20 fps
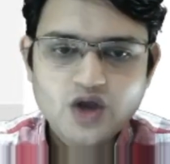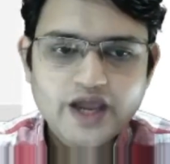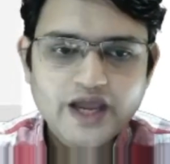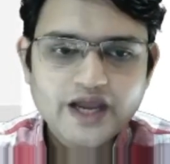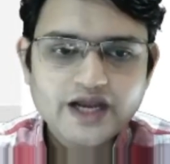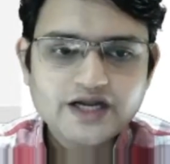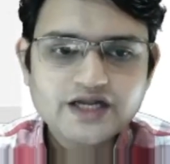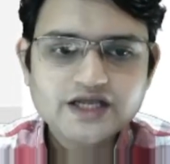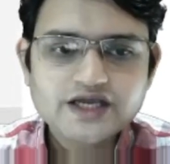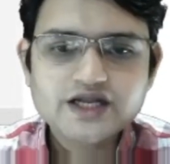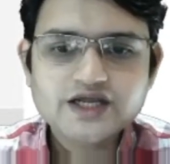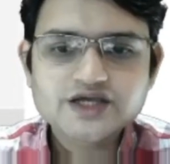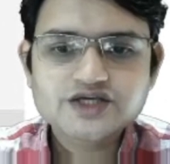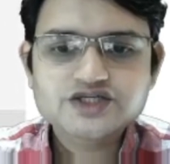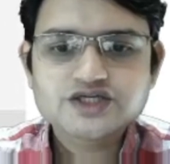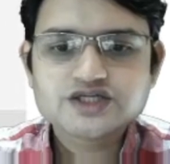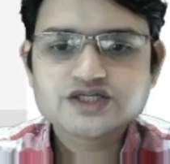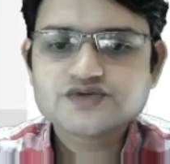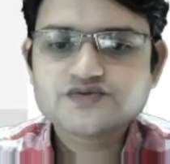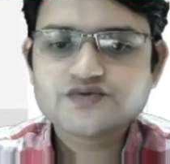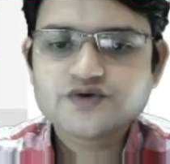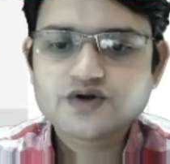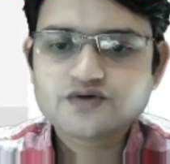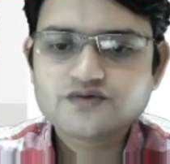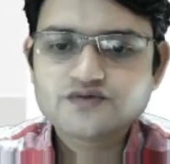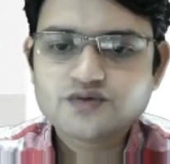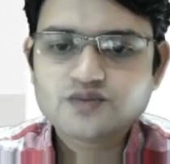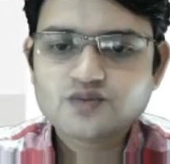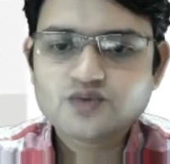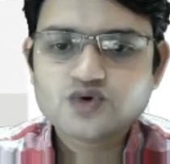Integration is one
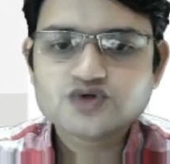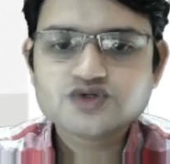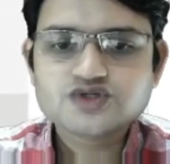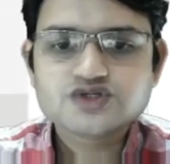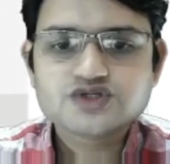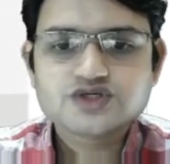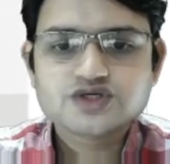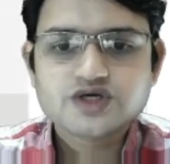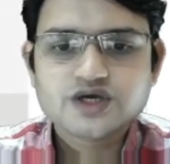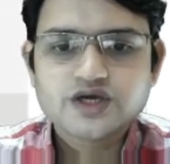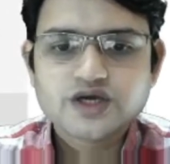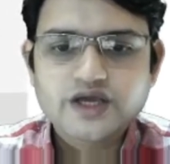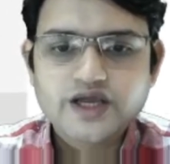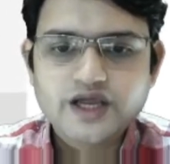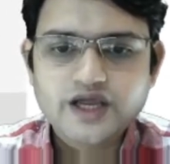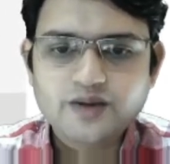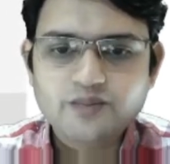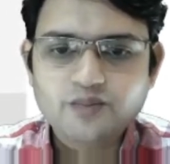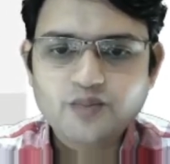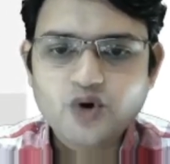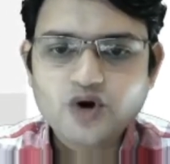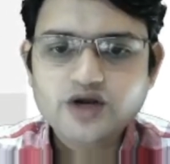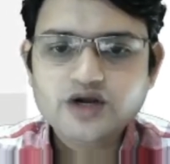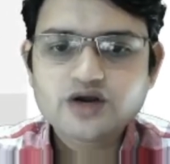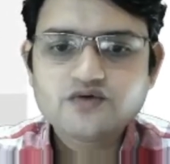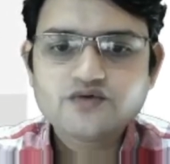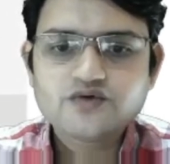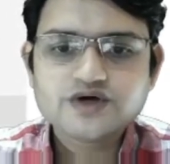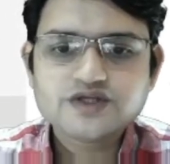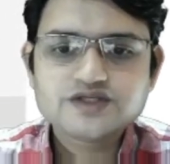of the most
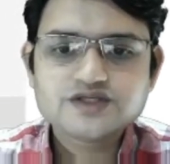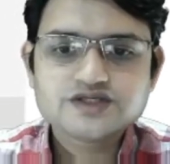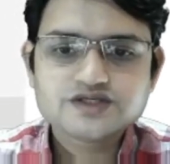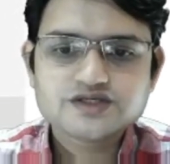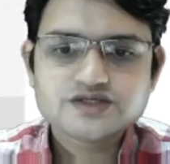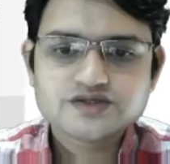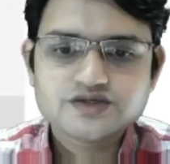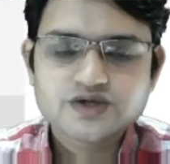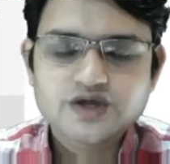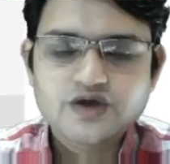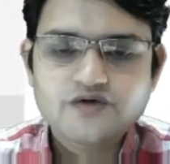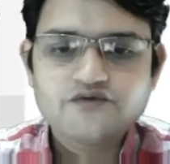important ones.